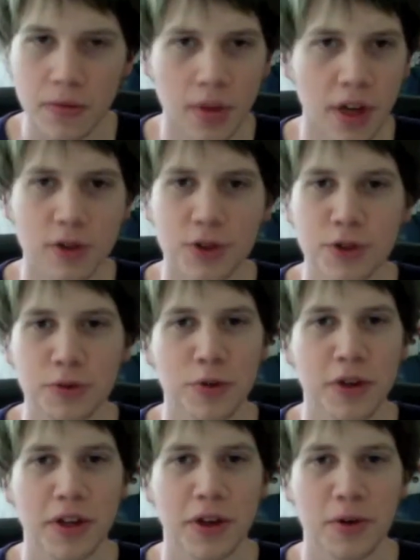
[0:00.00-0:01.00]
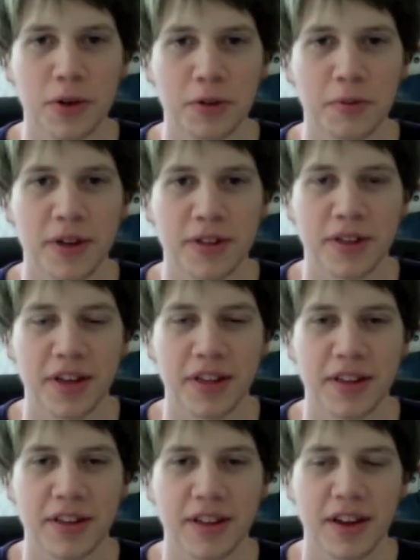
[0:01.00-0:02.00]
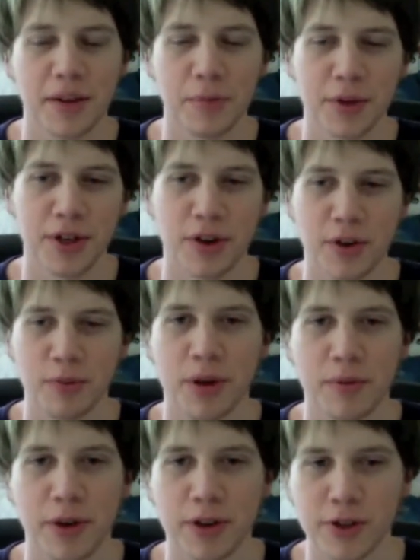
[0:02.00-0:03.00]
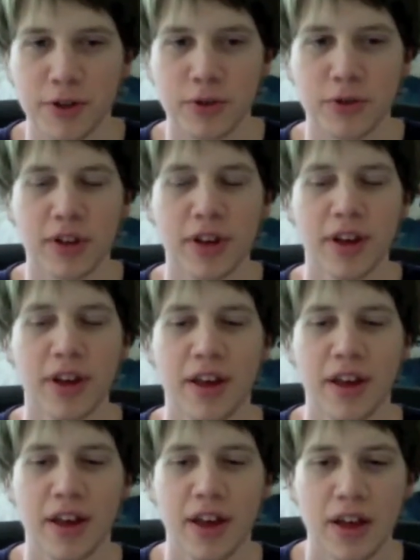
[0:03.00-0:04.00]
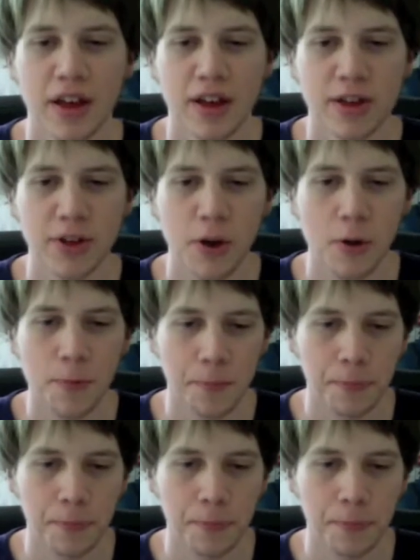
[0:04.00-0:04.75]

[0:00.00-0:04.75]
it was just a really cool experience getting a missionary to bring my shoes. So